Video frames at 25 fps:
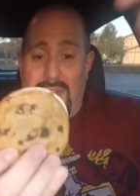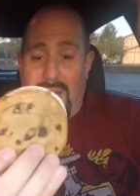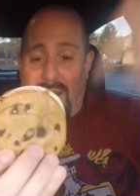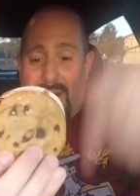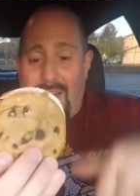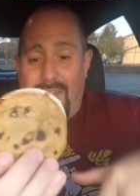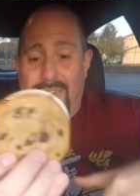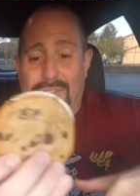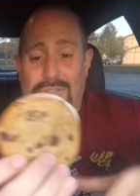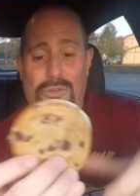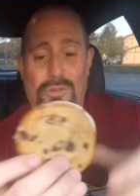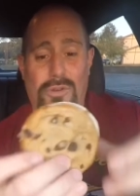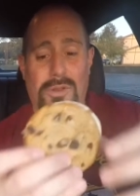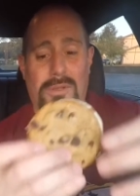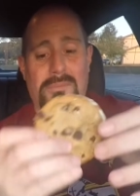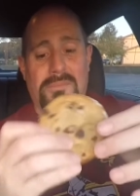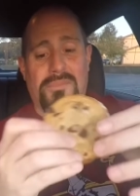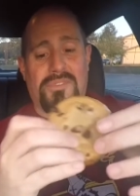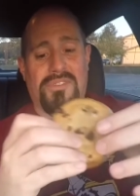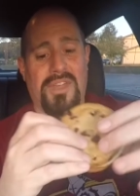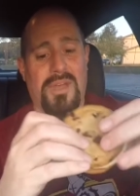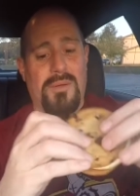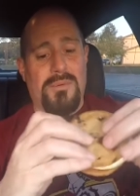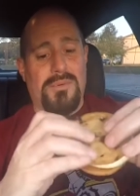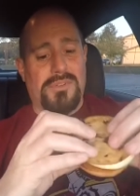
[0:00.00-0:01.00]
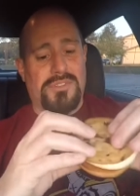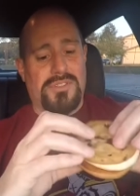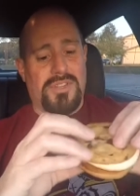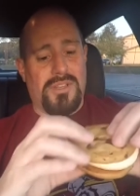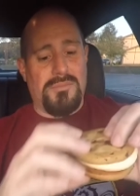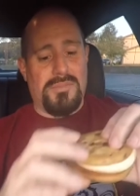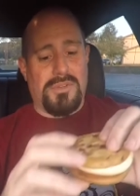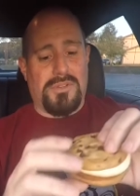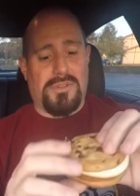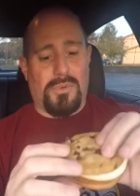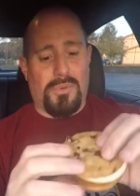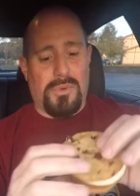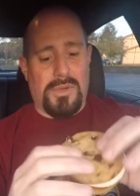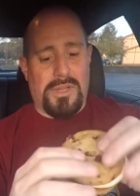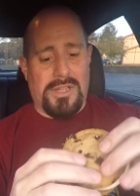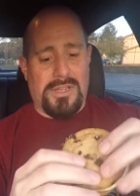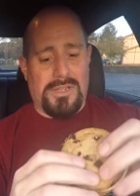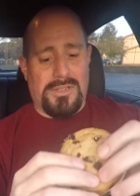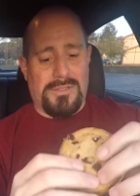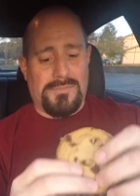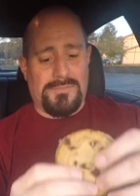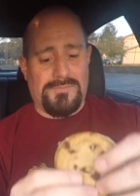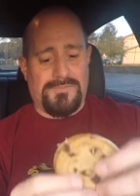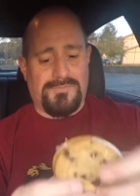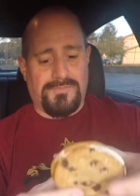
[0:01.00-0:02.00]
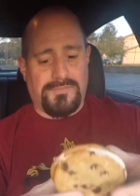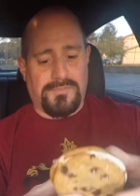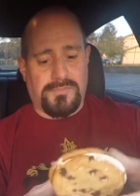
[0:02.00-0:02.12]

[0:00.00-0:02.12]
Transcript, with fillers: ice cream sandwiched in between.